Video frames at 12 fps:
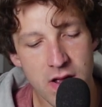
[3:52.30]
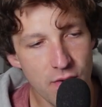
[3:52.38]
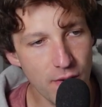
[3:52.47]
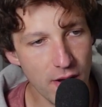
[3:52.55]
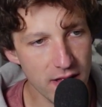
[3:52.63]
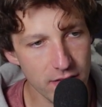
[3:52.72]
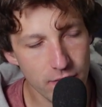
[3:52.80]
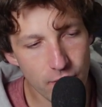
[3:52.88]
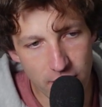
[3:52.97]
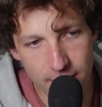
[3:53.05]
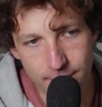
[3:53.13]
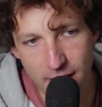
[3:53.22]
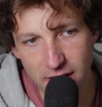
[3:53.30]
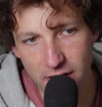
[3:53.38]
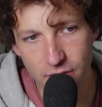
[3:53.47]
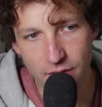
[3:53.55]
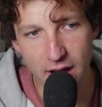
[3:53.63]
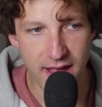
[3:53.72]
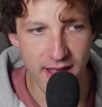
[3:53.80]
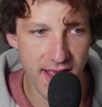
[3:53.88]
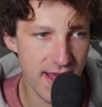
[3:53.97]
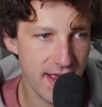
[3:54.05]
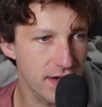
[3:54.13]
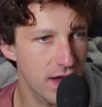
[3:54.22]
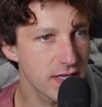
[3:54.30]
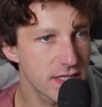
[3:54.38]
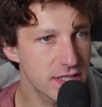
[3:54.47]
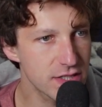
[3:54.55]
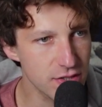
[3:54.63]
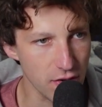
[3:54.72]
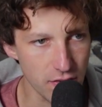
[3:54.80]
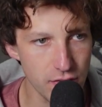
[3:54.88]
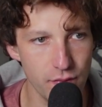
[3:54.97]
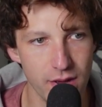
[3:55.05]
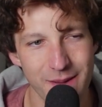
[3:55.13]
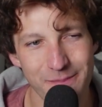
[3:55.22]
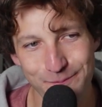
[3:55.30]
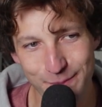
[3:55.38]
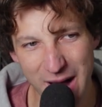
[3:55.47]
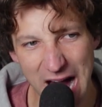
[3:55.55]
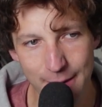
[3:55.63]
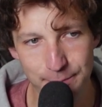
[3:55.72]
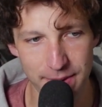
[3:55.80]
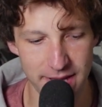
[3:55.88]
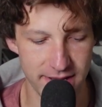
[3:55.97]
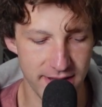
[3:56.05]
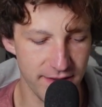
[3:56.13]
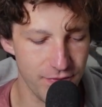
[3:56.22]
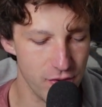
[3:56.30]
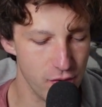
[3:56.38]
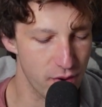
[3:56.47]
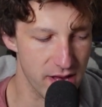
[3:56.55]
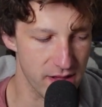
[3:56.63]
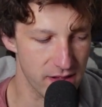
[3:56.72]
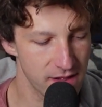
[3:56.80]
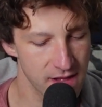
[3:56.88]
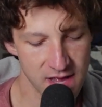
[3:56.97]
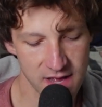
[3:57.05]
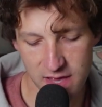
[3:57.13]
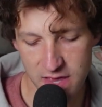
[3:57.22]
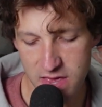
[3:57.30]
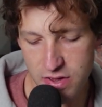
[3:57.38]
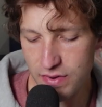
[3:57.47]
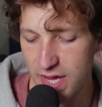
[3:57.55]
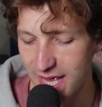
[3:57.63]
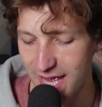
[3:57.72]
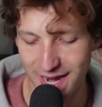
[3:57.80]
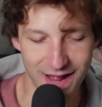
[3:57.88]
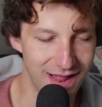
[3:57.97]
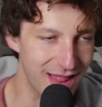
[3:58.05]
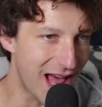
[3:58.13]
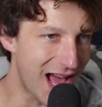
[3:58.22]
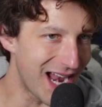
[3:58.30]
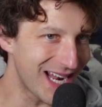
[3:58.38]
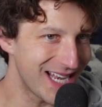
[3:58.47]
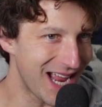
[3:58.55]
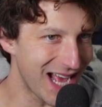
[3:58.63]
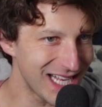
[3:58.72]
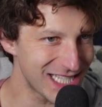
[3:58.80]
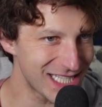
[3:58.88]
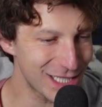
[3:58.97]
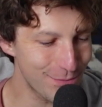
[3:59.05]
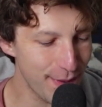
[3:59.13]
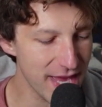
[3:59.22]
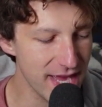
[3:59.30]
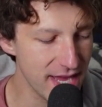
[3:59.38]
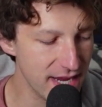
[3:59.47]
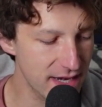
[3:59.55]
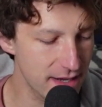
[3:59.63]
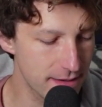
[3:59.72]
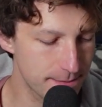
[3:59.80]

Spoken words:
Well, what about our right hand? Soloing, bopping, if you will. You can get a lot of nice speed